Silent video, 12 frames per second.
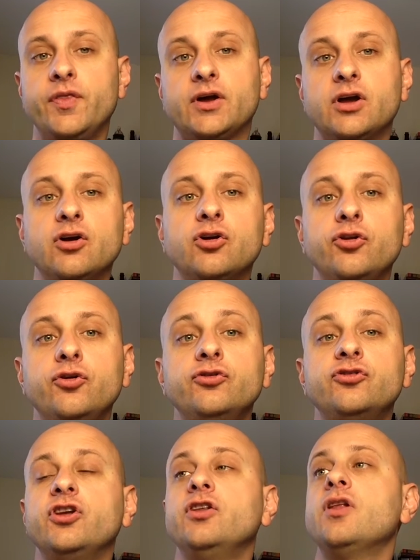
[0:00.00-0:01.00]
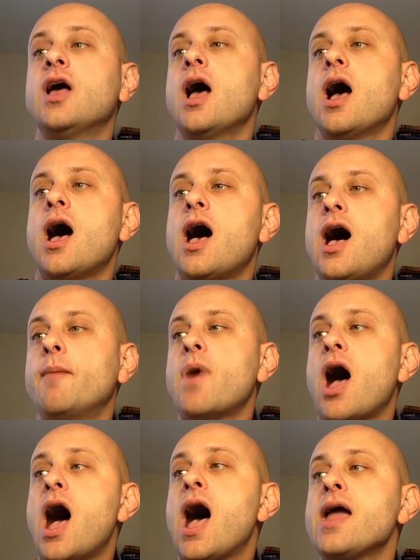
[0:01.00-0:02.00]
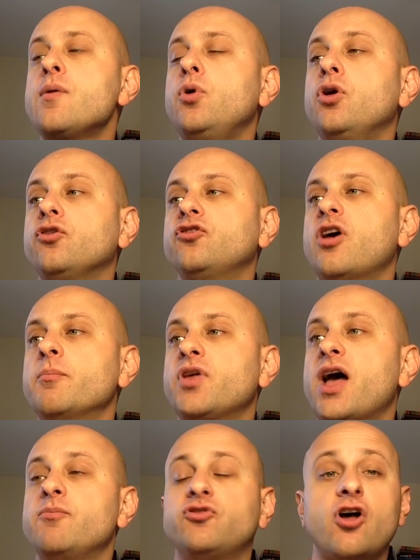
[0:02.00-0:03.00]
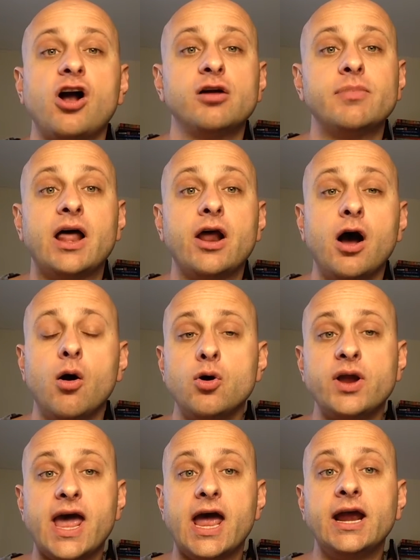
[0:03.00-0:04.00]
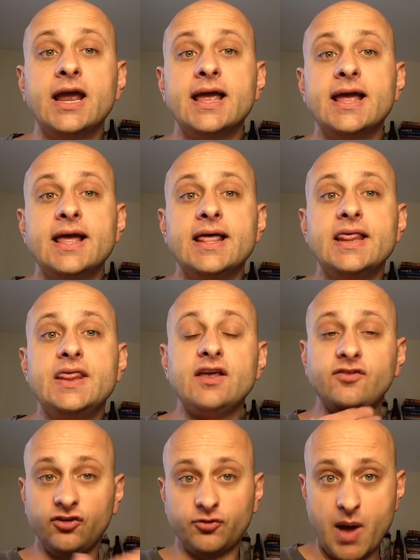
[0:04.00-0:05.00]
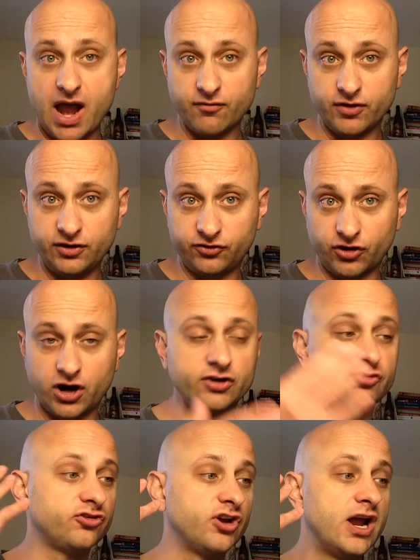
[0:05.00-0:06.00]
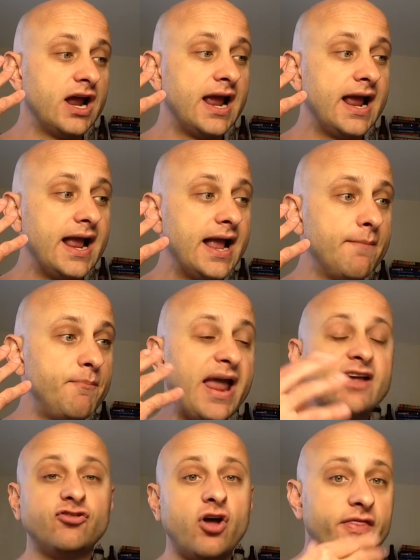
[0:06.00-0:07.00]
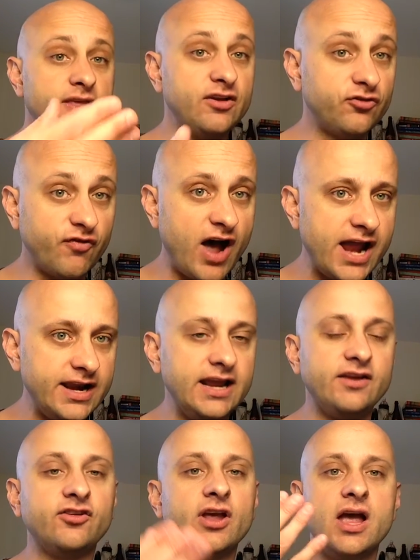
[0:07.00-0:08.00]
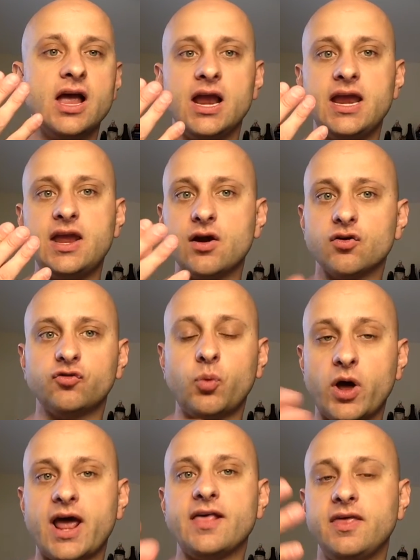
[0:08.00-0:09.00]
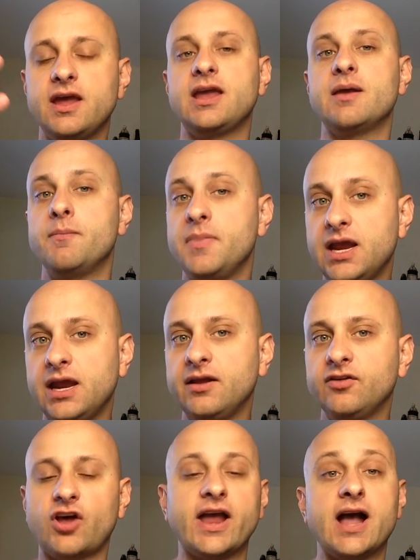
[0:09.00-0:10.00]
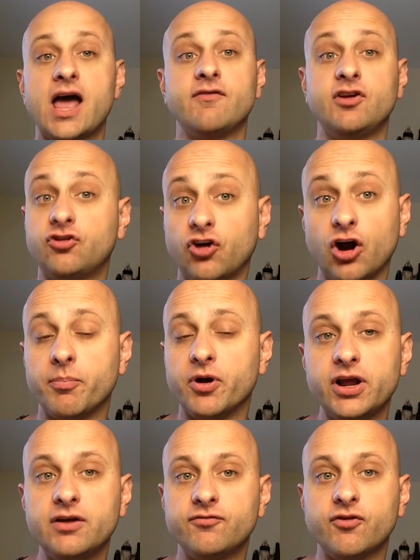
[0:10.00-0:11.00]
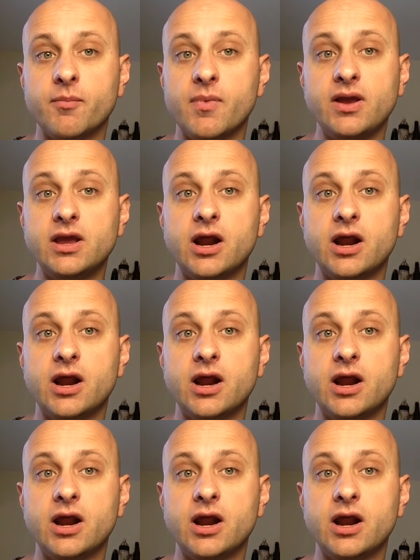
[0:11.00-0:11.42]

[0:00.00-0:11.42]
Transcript: in the conclusion, I will sometimes talk about, oh, okay, this is my research. Based on these findings, here's what I think it means. I kind of interpret it from,